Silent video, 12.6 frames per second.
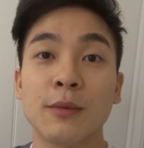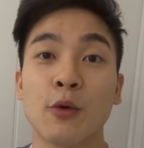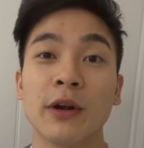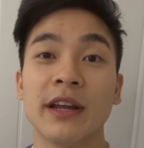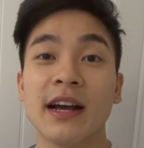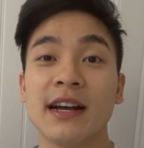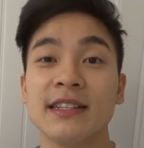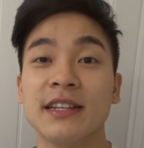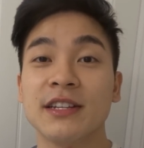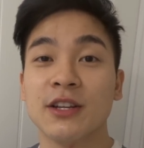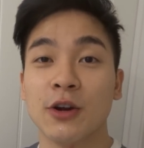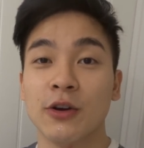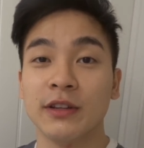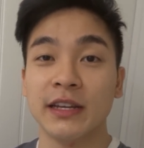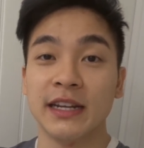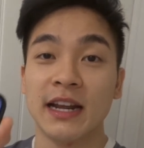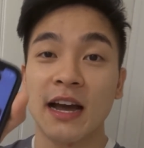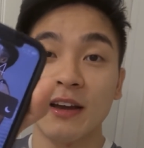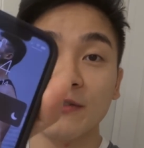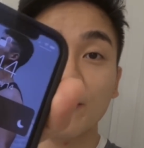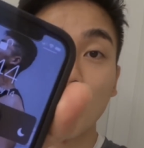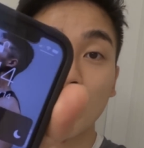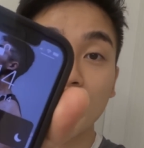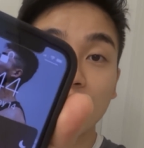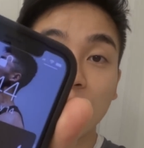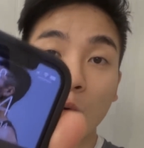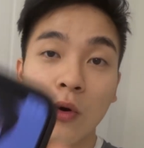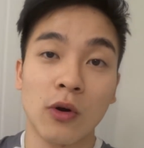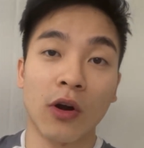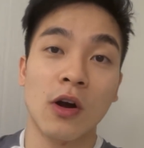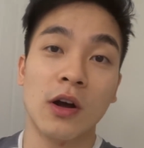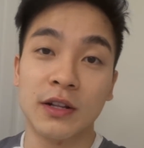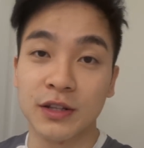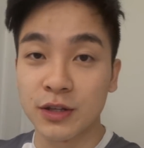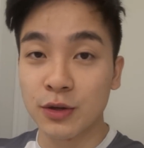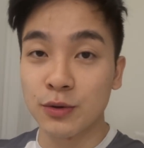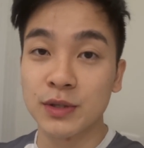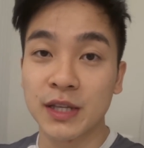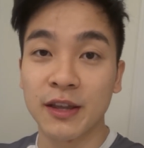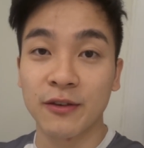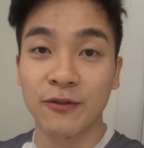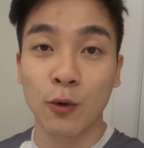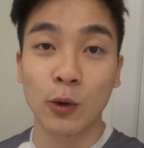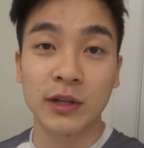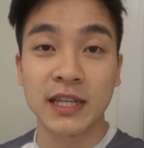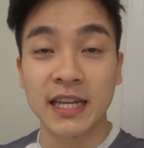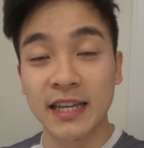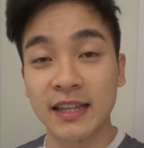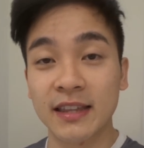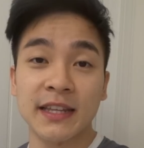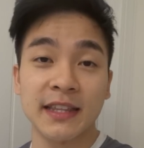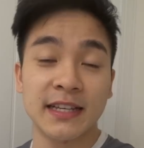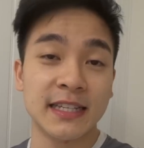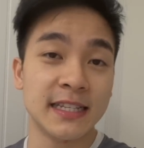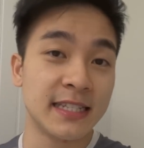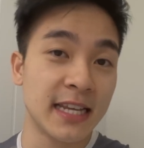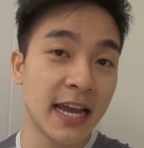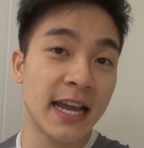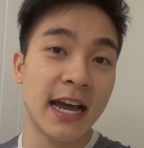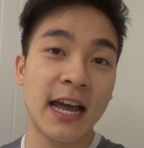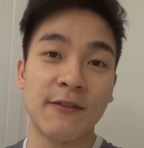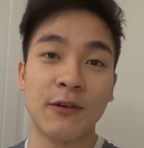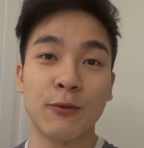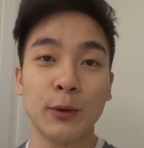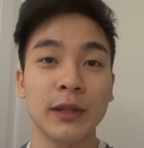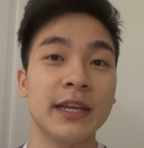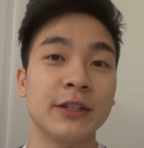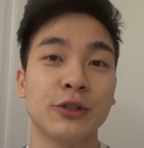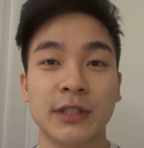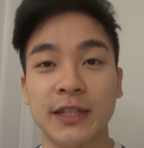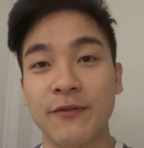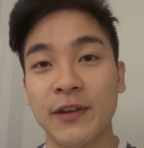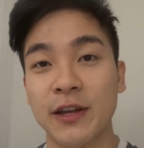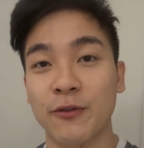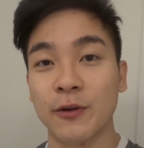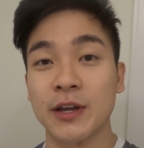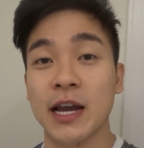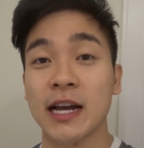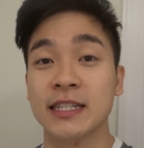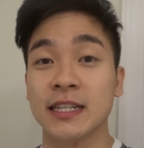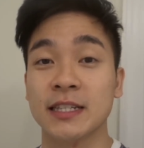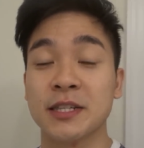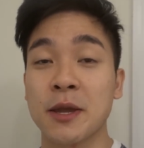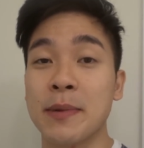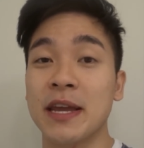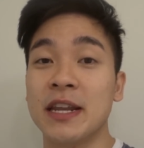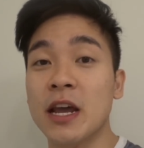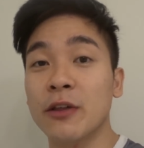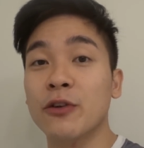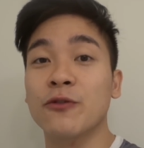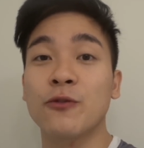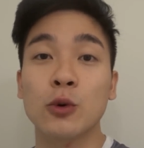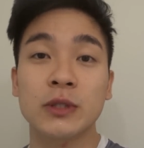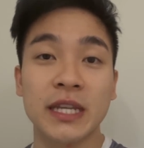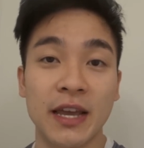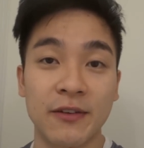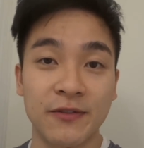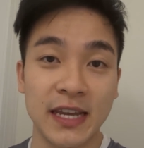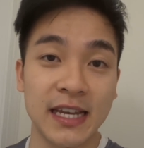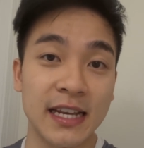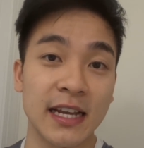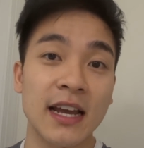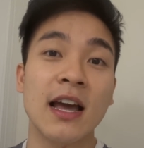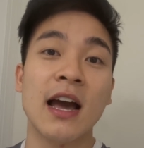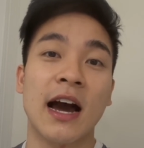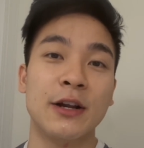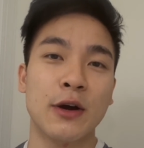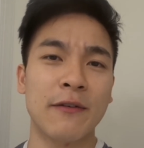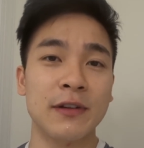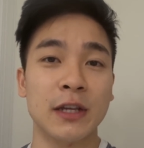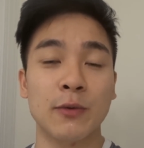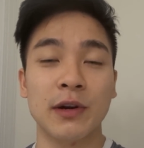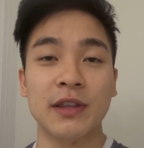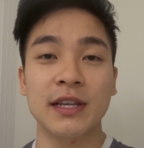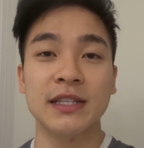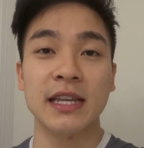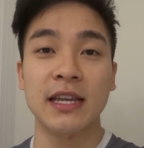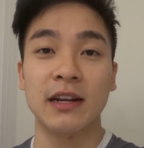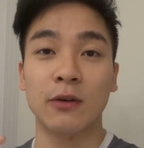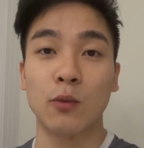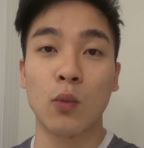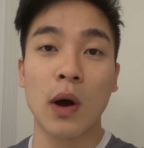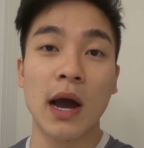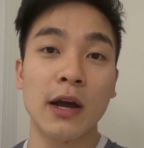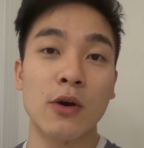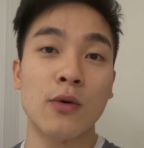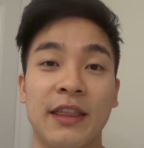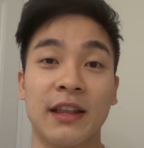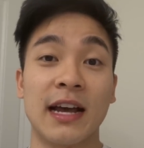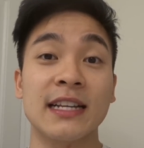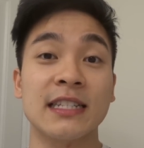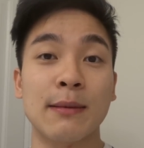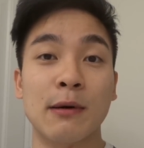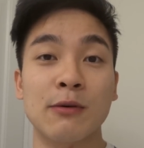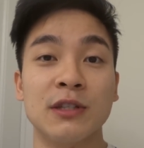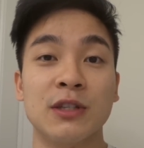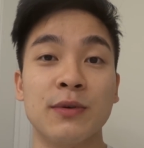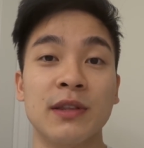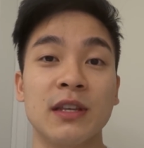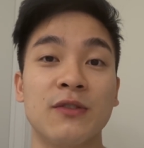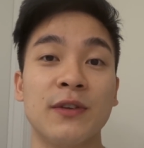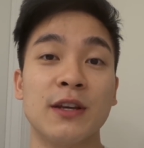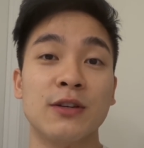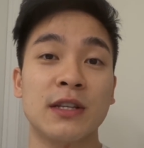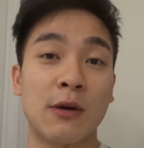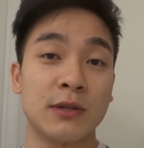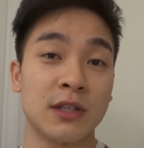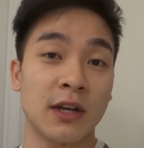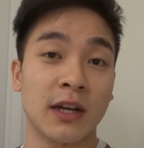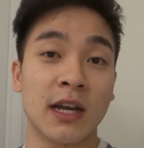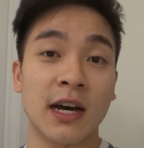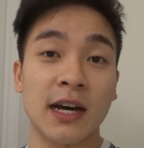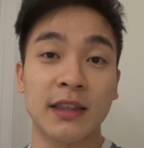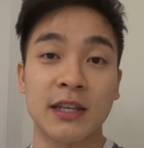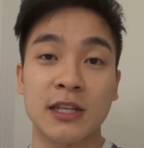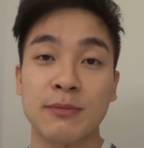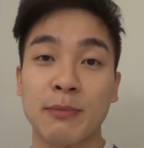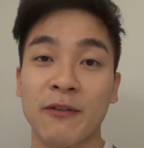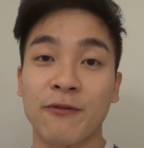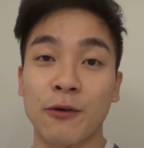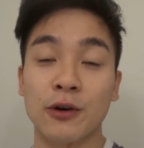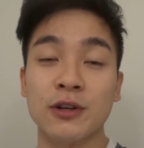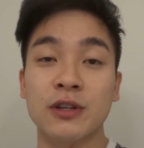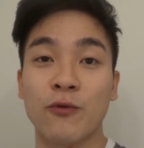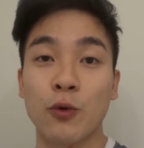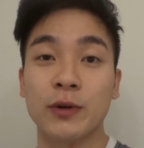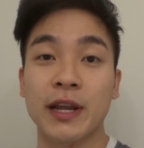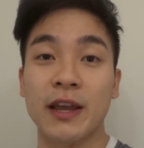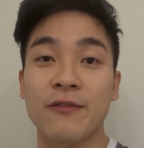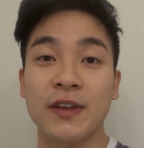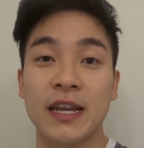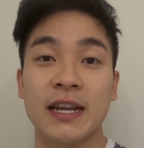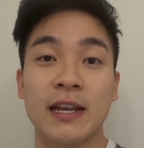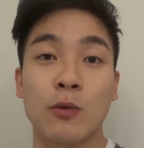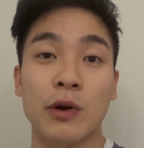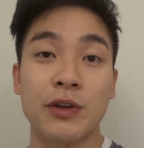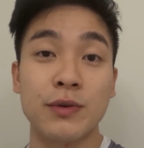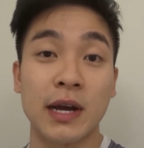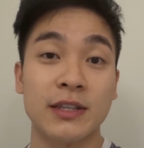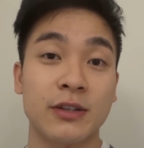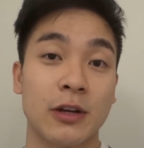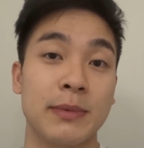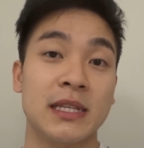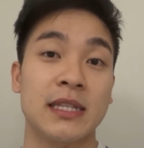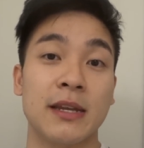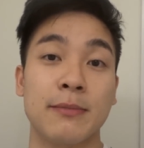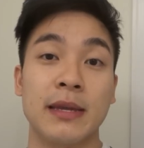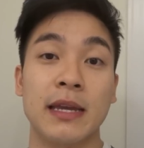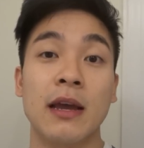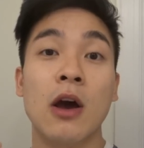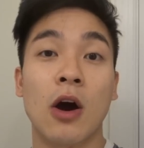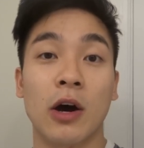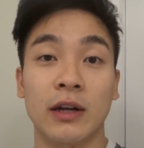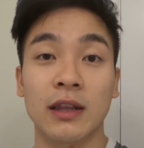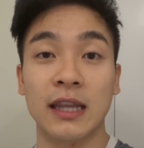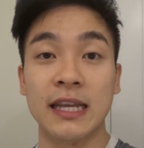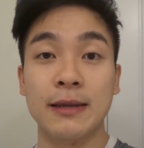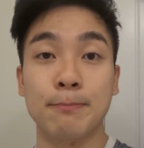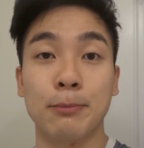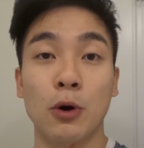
morning, guys. It is currently 9:44 on Tuesday the 14th, and today I have a really interesting video for you guys because it's going to be another full day of eating. I know I haven't done one of these in a while, and the last time I was doing these videos, I was on a cut. This is my first full day of eating where you guys are going to be seeing me on a lean